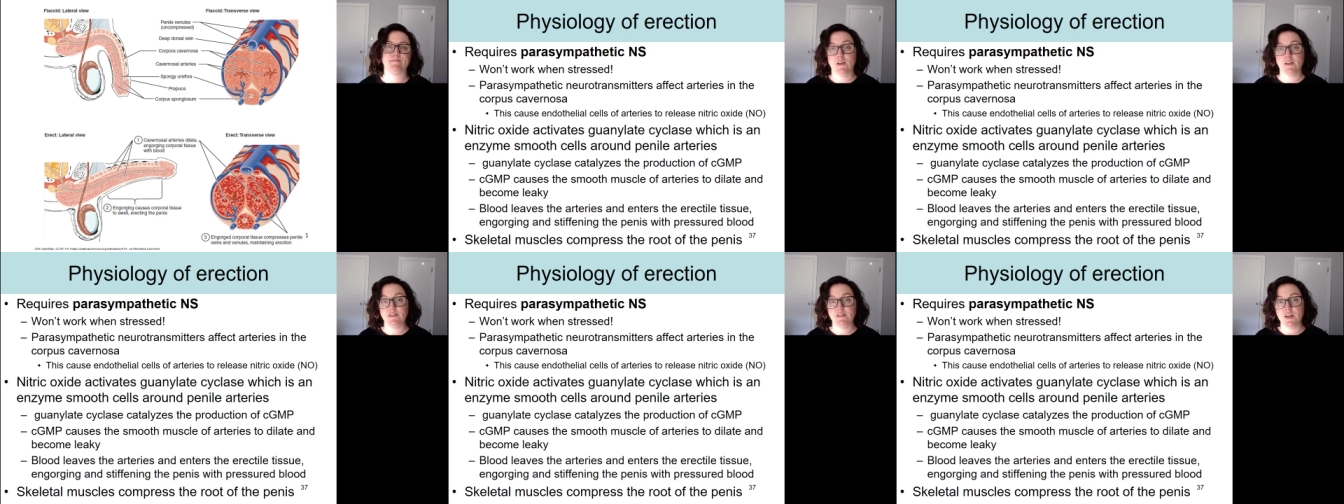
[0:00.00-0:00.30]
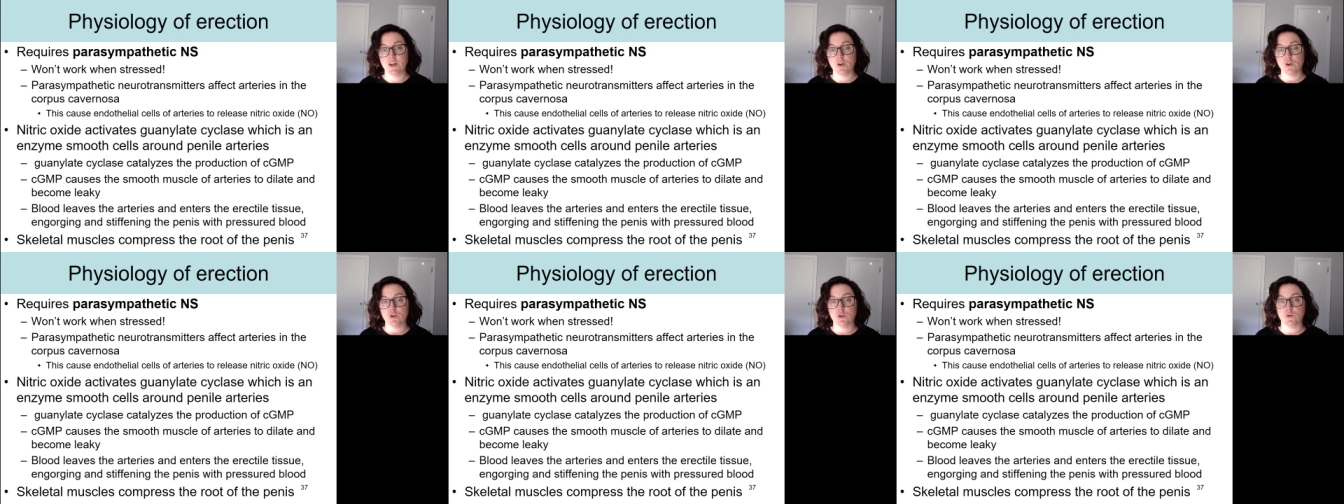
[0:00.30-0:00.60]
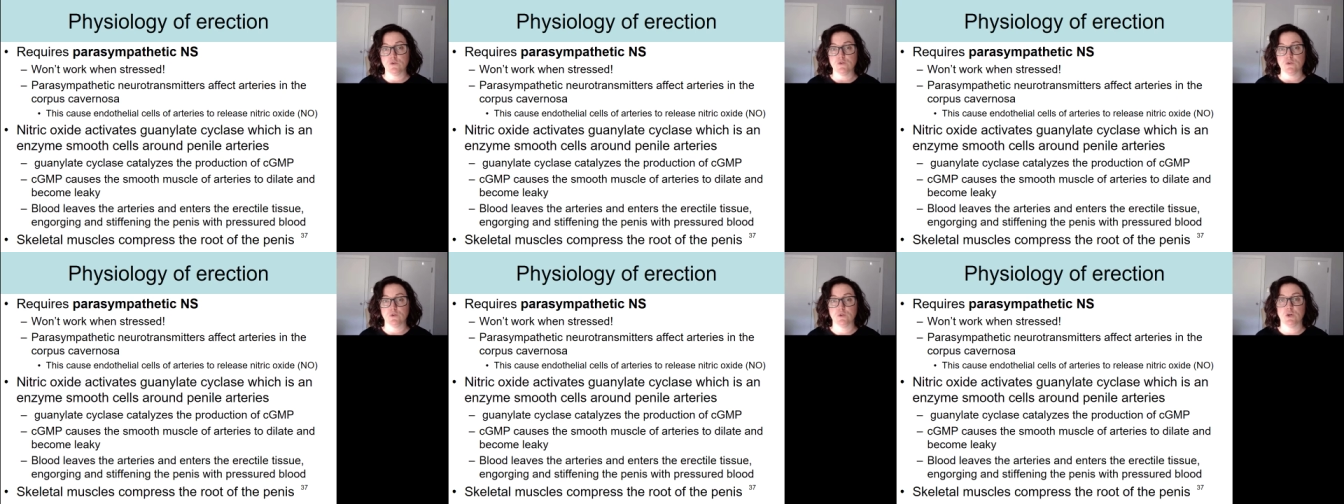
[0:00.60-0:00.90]
Let's take a
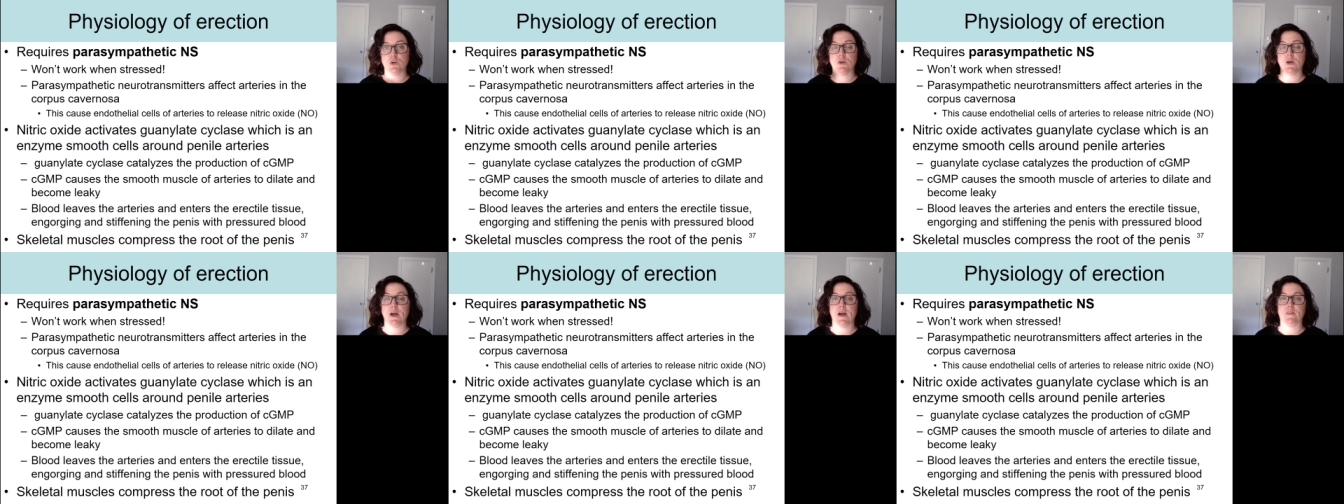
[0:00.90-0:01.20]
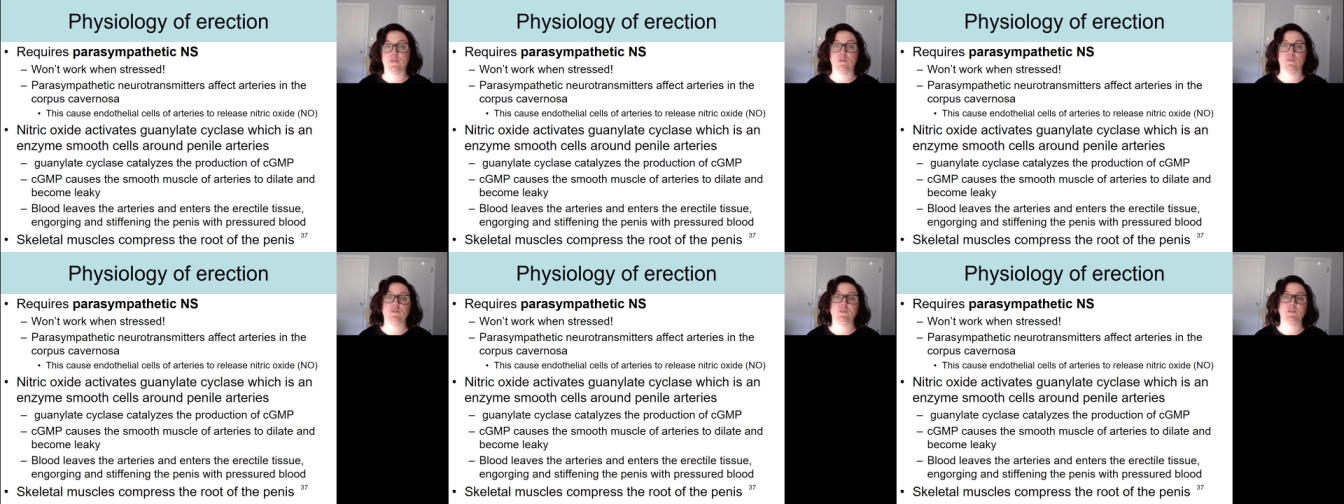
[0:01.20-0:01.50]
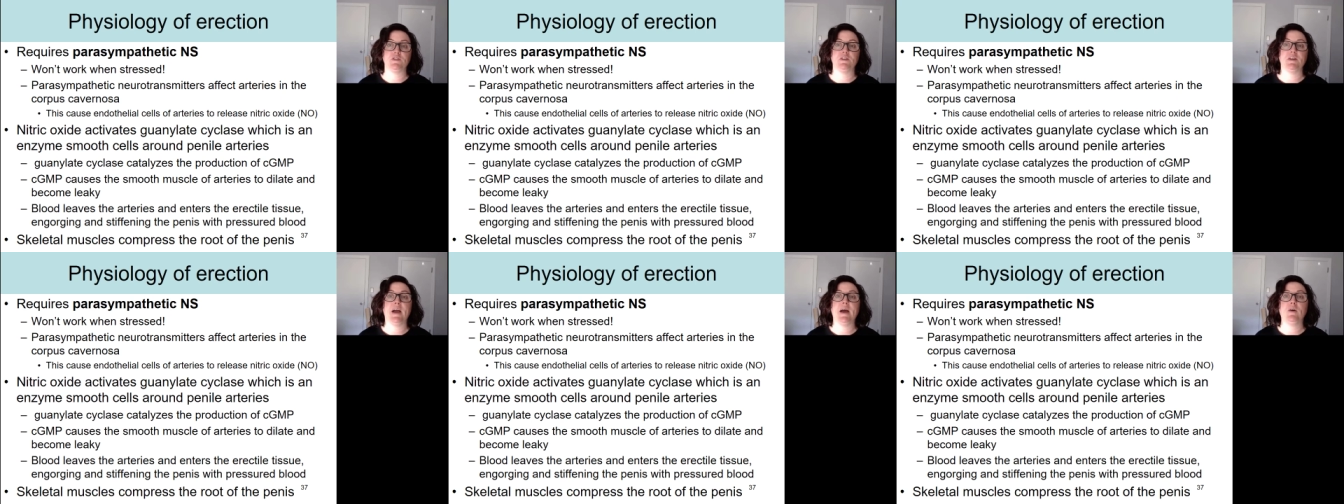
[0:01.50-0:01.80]
closer look at the
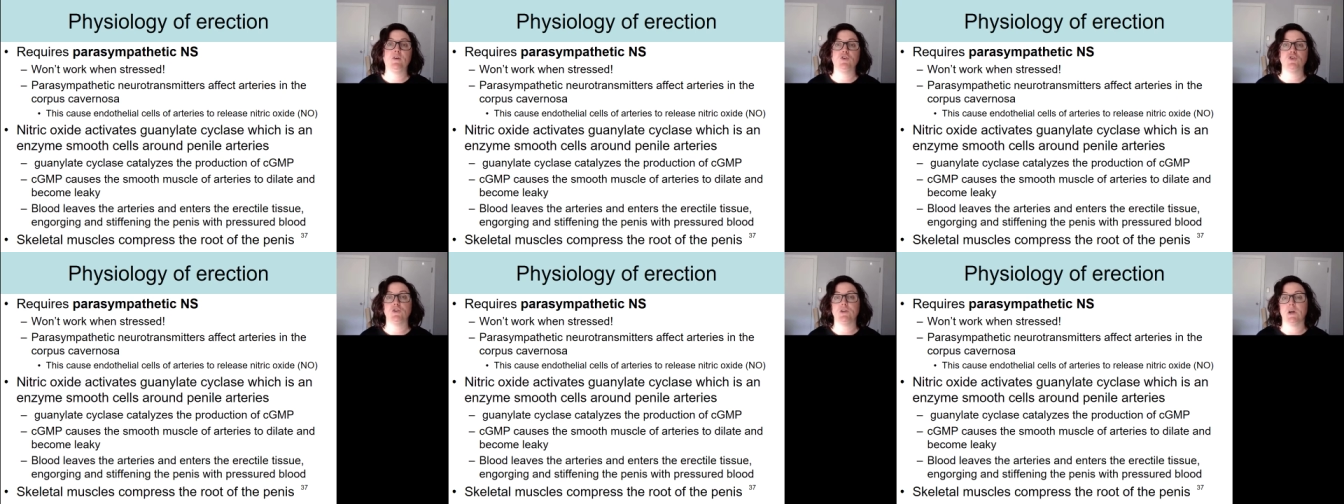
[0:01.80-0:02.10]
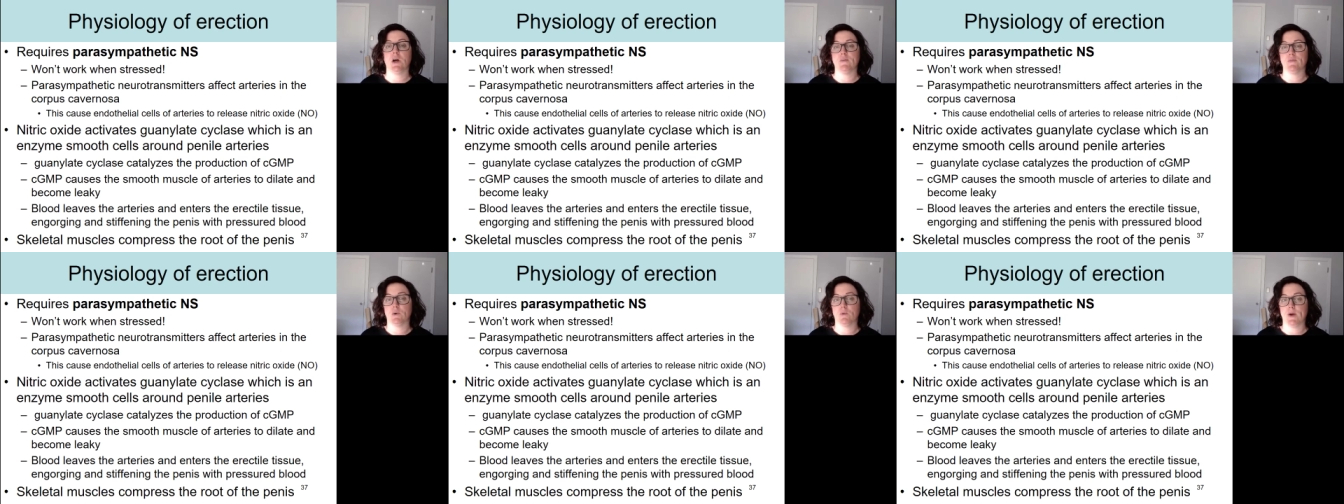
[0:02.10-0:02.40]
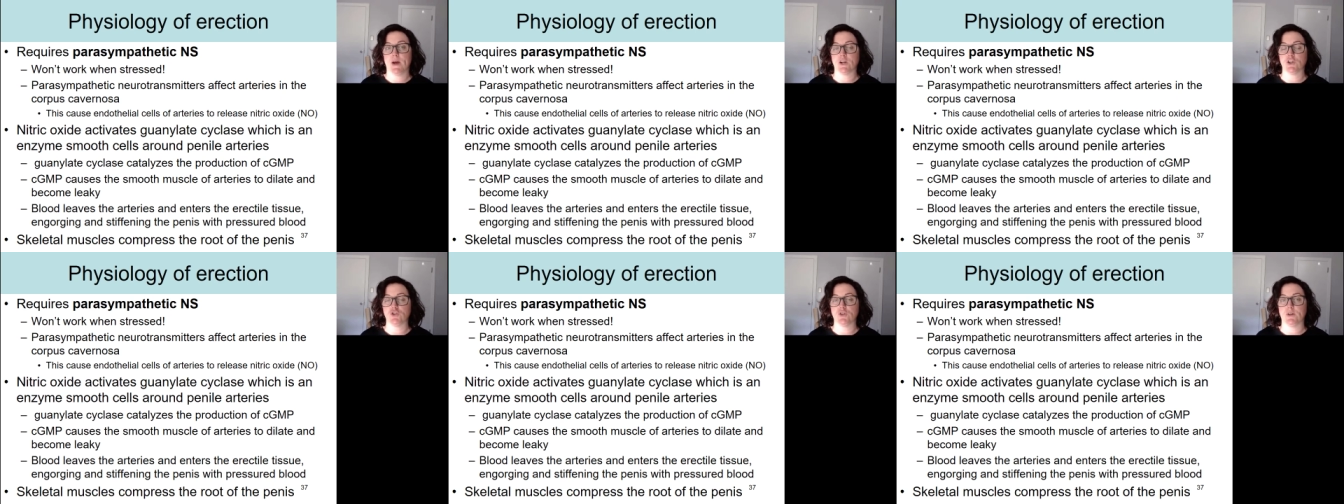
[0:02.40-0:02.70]
physiology of
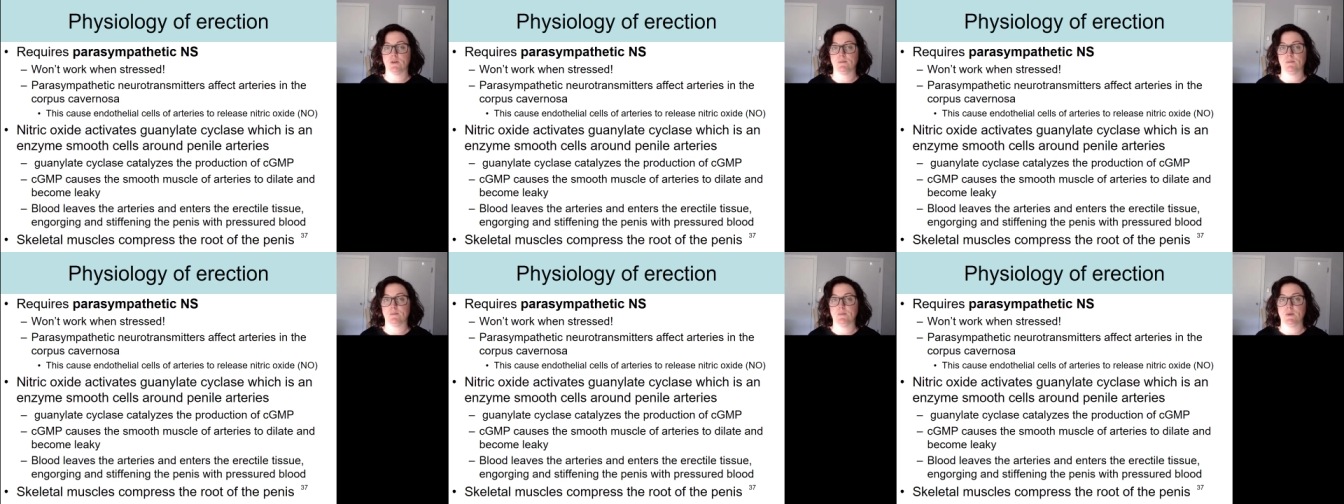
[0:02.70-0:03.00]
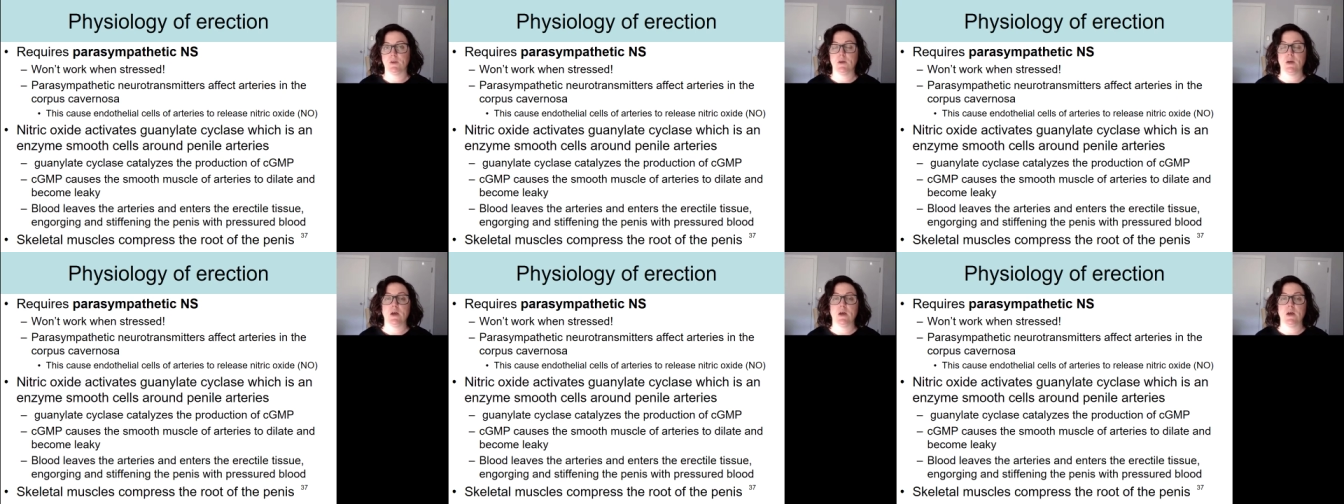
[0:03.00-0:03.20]
erection.